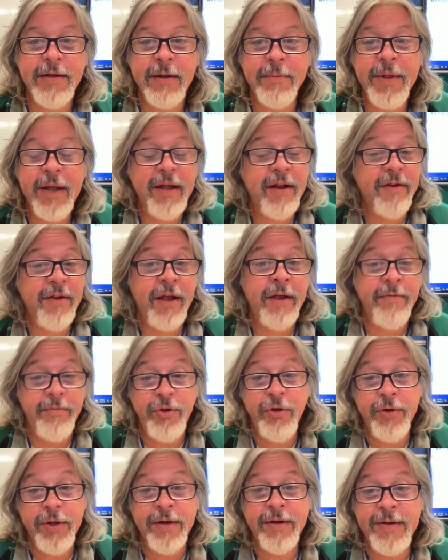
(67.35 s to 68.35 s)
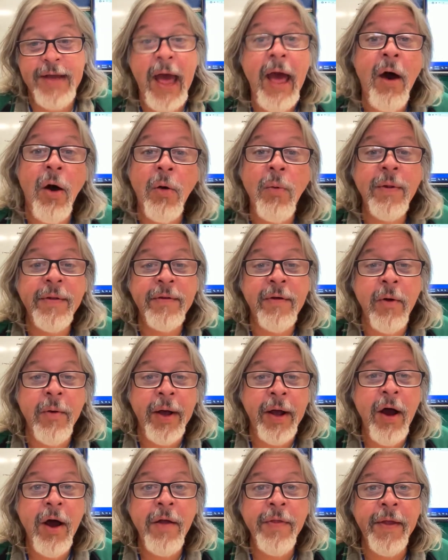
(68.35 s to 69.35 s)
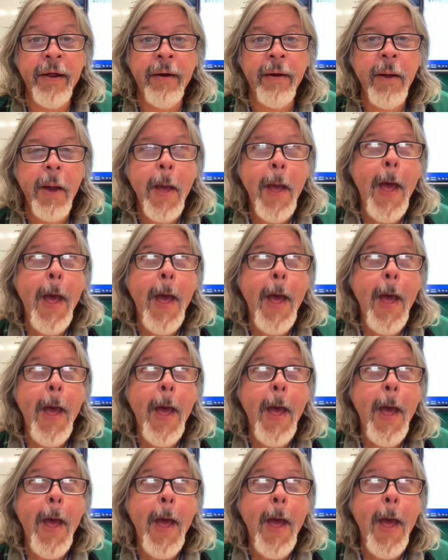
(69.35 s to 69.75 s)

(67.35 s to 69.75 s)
I mean, you can tell what's going on there.